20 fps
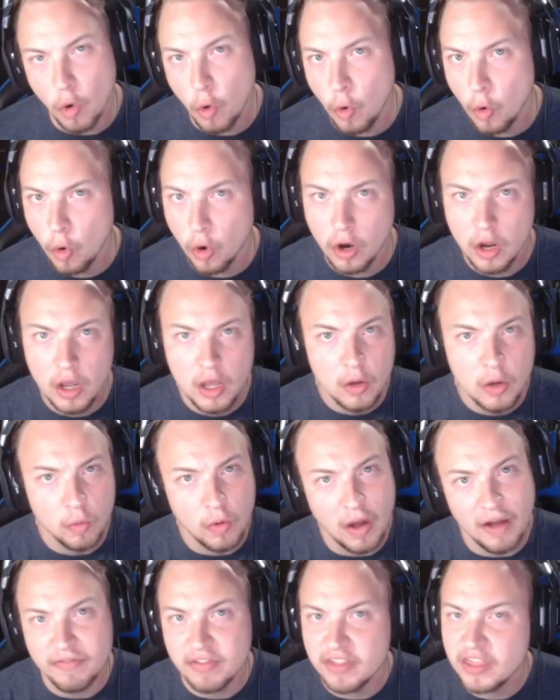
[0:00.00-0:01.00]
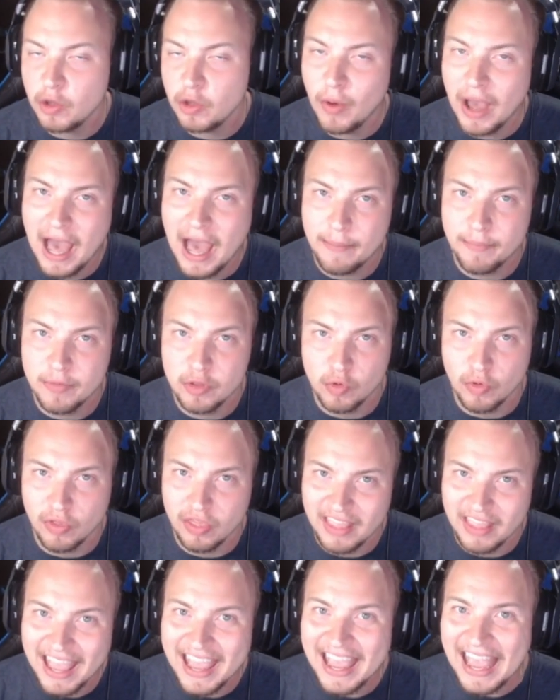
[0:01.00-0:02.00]
or we'll have to see what happens with
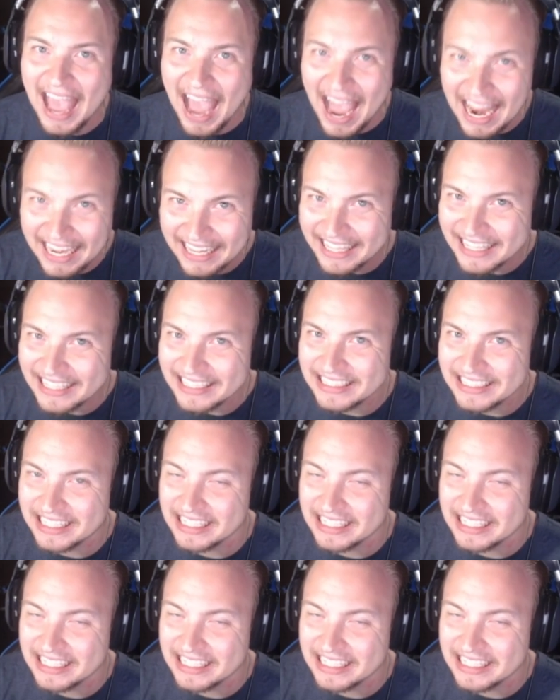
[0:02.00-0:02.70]
Nate Adkins,